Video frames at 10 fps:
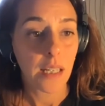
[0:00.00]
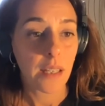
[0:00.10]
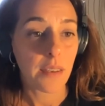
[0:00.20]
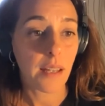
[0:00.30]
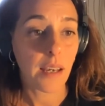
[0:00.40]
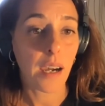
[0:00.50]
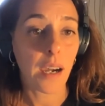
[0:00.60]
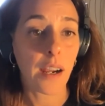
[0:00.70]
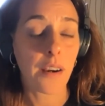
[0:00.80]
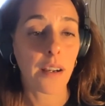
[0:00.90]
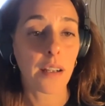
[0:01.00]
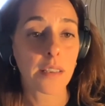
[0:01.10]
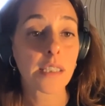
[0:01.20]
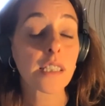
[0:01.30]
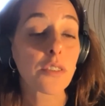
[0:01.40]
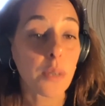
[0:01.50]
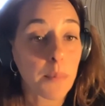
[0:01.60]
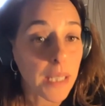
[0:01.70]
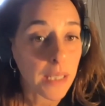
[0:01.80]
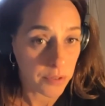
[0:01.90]
that are
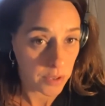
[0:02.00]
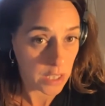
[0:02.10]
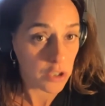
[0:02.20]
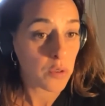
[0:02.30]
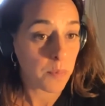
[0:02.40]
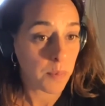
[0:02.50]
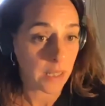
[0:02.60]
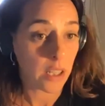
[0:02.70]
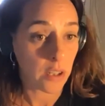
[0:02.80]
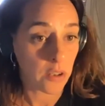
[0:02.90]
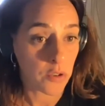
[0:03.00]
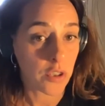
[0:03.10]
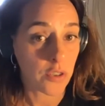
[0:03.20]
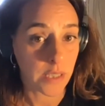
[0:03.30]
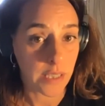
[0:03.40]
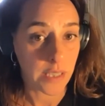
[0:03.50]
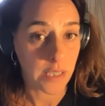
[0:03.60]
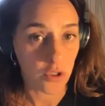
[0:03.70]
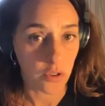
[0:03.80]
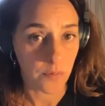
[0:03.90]
screaming for us to pay closer
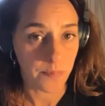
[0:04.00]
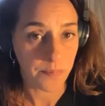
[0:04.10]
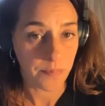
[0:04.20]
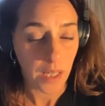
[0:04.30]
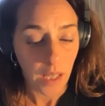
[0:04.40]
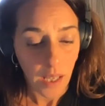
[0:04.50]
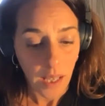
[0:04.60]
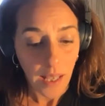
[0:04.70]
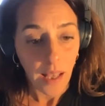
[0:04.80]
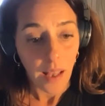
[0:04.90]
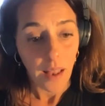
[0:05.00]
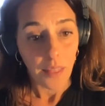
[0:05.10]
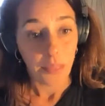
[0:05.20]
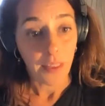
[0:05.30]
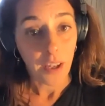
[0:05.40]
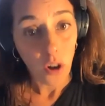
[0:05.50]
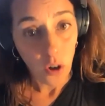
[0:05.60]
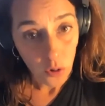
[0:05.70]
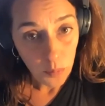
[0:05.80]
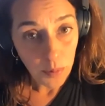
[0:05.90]
attention. The
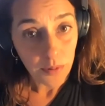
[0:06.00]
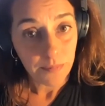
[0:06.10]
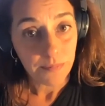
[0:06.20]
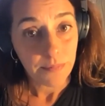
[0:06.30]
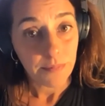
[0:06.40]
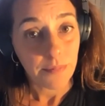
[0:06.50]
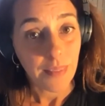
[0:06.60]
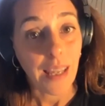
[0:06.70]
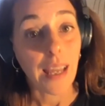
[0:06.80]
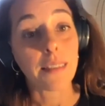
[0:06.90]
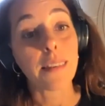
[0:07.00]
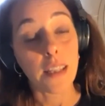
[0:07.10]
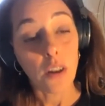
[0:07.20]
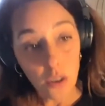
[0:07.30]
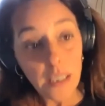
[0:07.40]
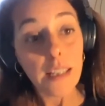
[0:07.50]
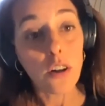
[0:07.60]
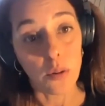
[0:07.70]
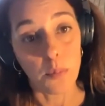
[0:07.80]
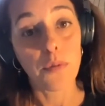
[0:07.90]
hope, and the only
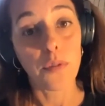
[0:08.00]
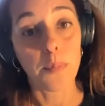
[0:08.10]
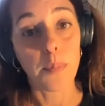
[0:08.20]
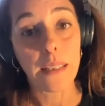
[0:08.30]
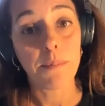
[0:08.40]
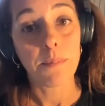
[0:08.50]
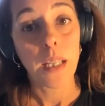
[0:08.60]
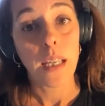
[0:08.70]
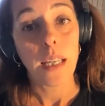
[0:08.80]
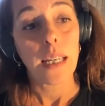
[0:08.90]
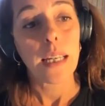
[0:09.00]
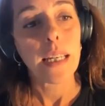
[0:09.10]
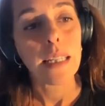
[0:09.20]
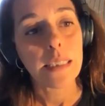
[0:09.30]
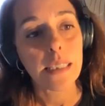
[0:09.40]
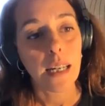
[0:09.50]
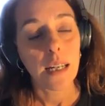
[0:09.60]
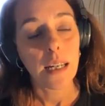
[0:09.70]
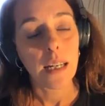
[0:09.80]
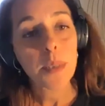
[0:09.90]
hope for me, is that a
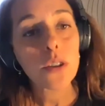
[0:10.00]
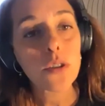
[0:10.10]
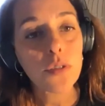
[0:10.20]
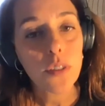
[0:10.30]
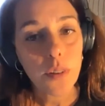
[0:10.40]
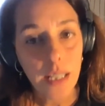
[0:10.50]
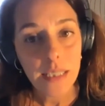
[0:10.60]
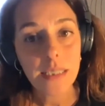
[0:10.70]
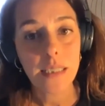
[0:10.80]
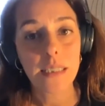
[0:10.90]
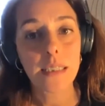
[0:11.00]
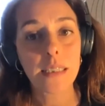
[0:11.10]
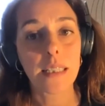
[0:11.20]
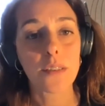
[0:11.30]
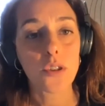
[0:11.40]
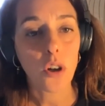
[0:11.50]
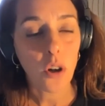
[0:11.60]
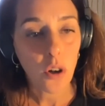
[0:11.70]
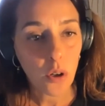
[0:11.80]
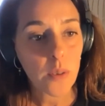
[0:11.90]
moment of crisis is
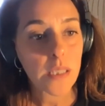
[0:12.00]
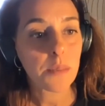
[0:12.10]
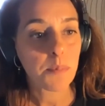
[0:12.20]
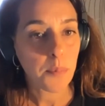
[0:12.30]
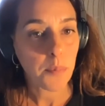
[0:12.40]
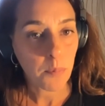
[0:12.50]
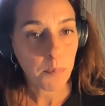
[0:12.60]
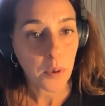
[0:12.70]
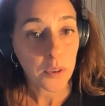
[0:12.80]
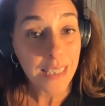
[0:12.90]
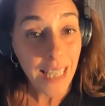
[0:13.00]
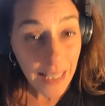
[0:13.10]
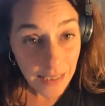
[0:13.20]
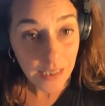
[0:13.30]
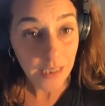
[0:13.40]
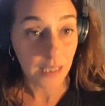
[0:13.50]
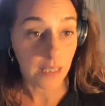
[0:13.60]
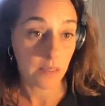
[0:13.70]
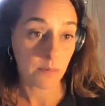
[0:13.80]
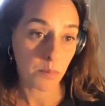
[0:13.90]
always a
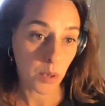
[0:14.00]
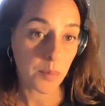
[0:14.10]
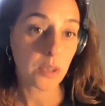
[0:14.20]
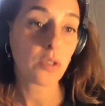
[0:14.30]
potential moment of